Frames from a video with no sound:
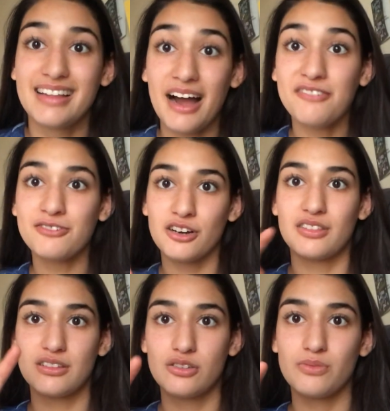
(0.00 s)
That were
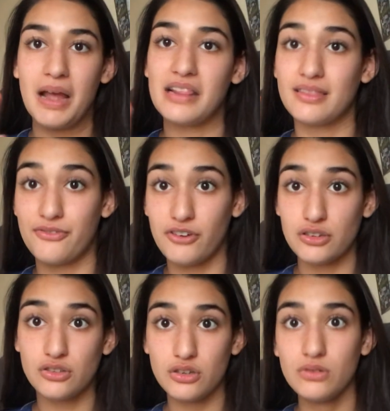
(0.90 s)
the two main. The
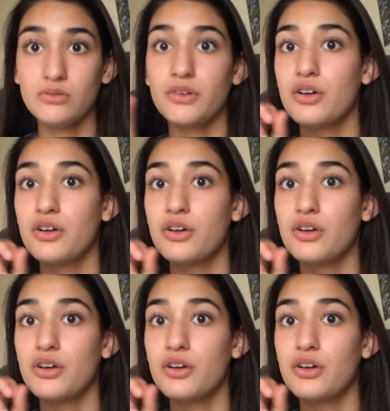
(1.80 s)
first two,